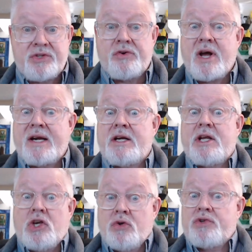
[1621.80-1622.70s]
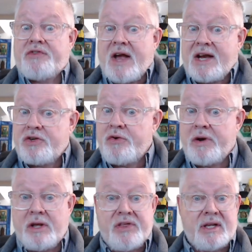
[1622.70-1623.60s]
They're not in a huge factory or
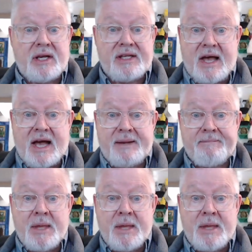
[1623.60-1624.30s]
anything like that.